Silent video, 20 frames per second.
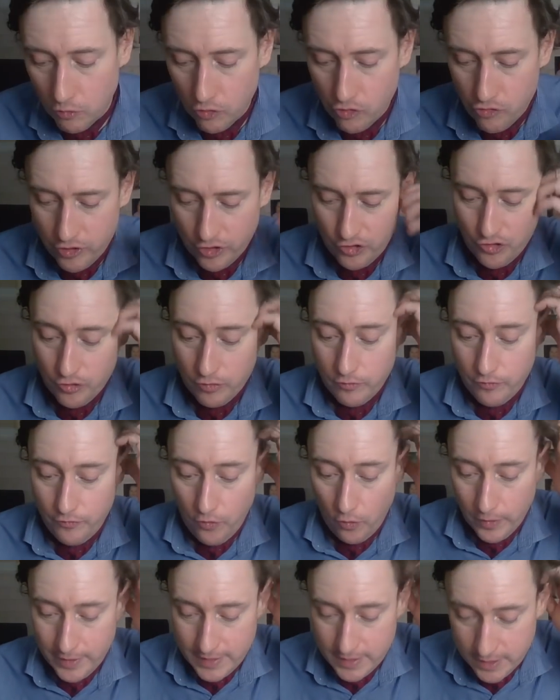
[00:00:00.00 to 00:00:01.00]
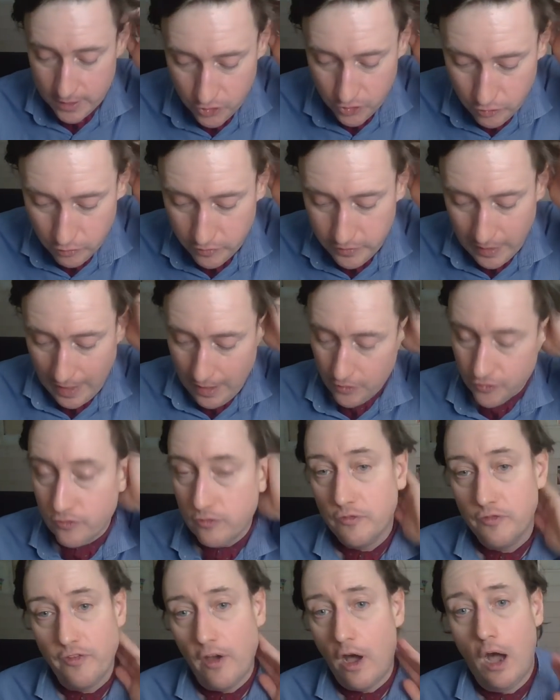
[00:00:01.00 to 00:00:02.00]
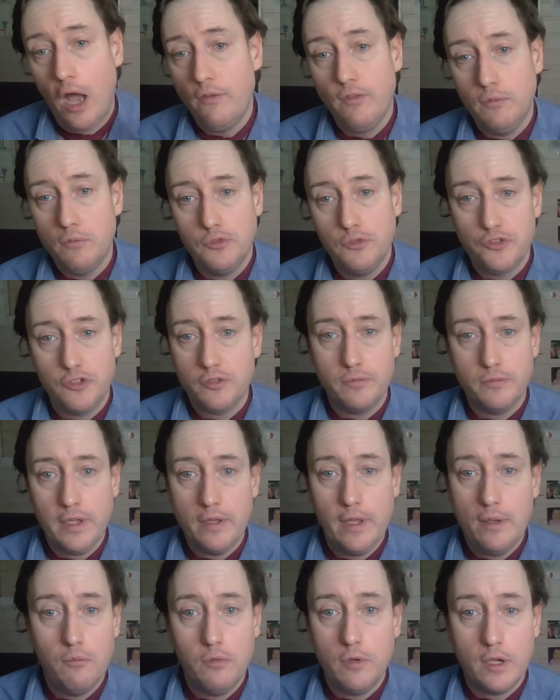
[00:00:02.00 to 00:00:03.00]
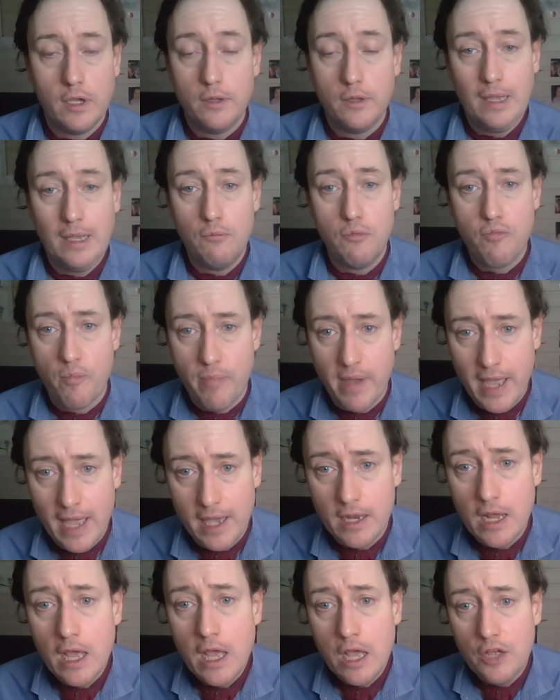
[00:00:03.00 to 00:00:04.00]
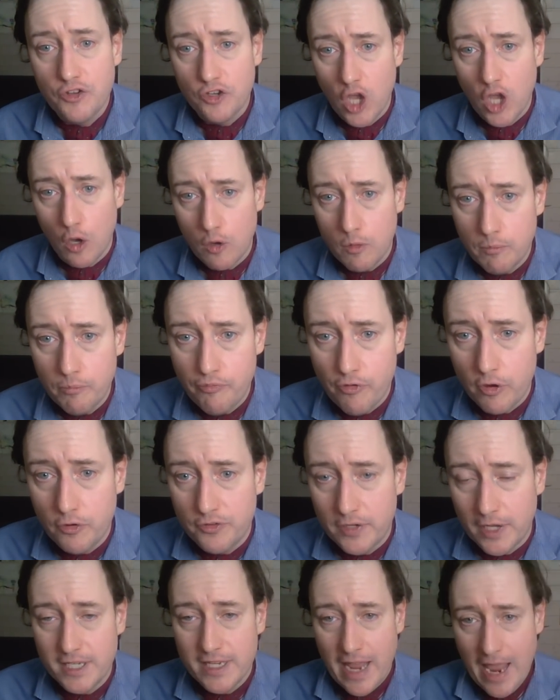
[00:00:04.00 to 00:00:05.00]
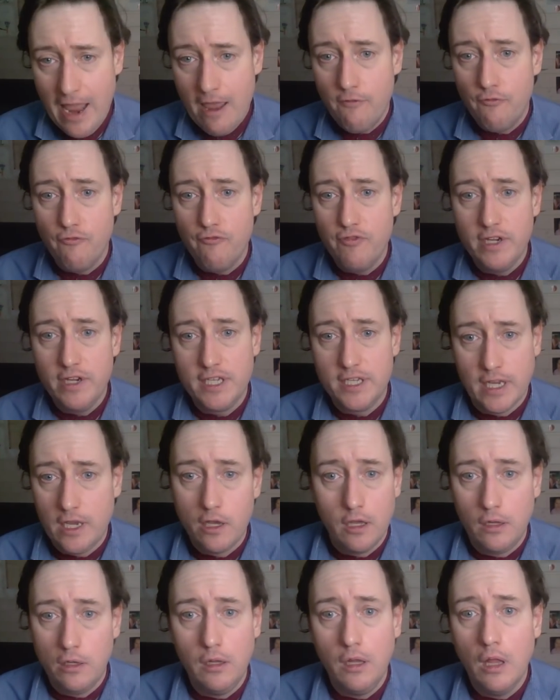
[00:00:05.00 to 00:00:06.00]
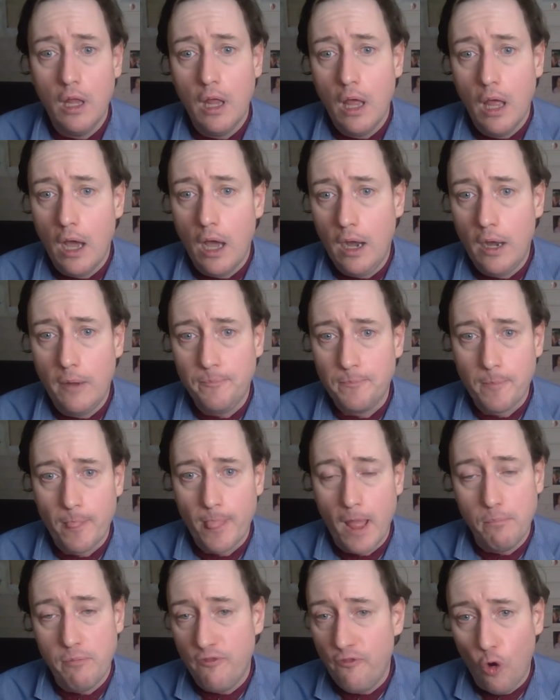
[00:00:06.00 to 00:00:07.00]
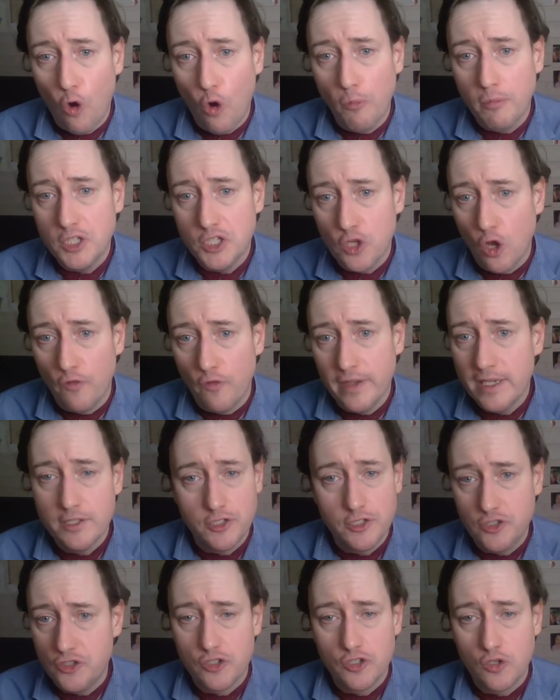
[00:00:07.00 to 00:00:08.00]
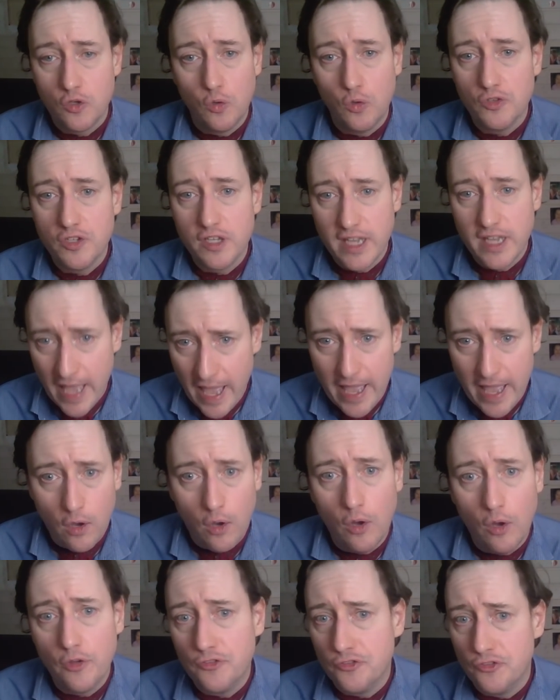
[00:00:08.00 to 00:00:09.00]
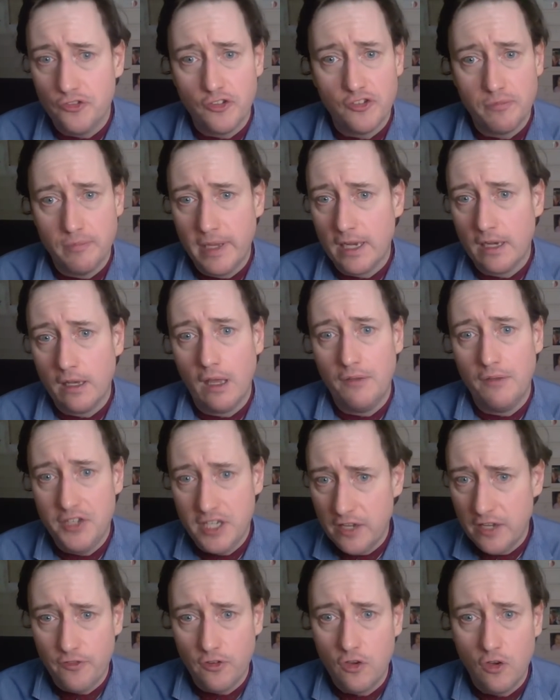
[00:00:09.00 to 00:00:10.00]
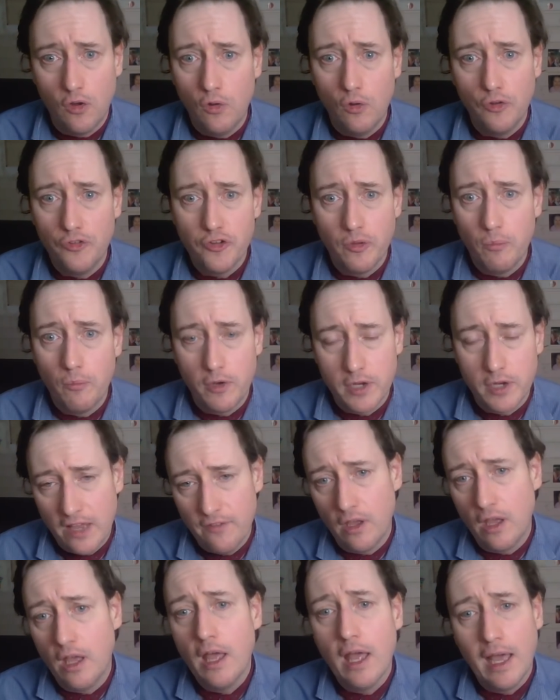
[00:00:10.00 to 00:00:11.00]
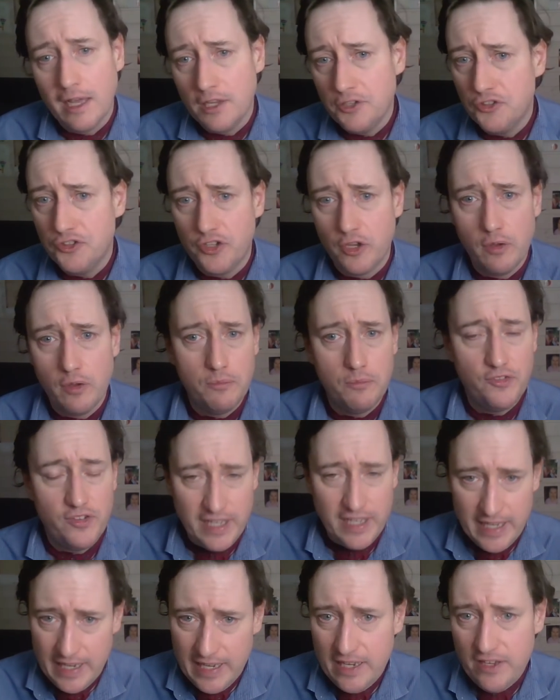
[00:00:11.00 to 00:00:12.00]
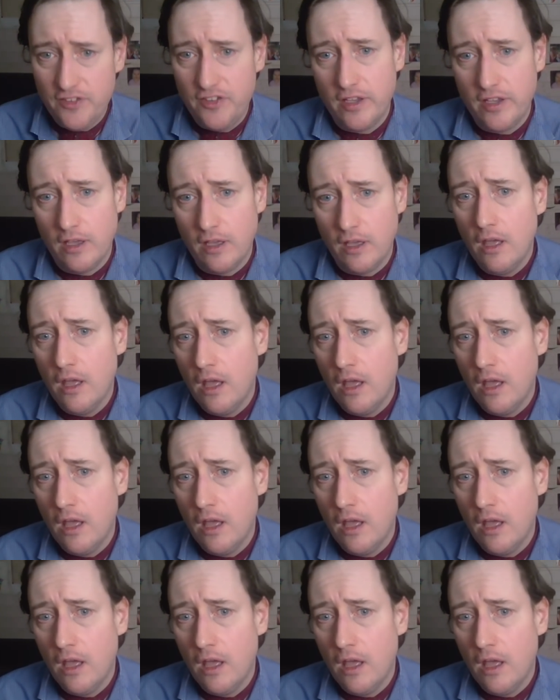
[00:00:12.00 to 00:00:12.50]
Christian Voice in 2005. It was just they they were prepared to go and protest every single performance of it, to just cause chaos, to just make life difficult and whatever. And so it was easier